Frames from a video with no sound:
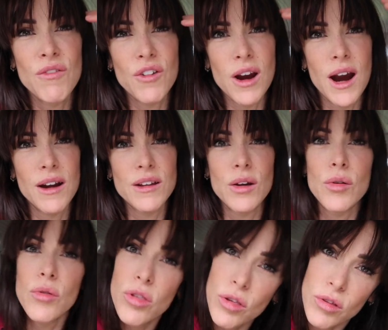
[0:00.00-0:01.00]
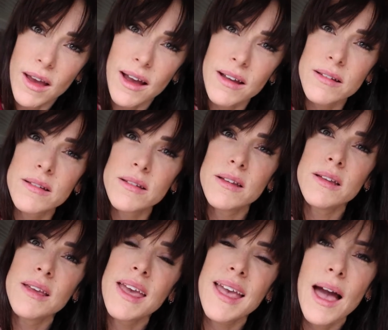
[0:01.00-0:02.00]
for cardio so that
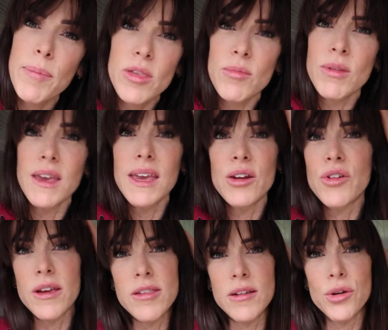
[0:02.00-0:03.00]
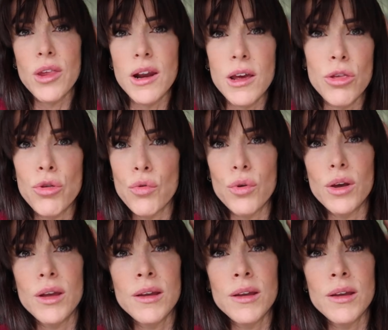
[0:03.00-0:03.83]
it can't be something interesting or that I enjoy.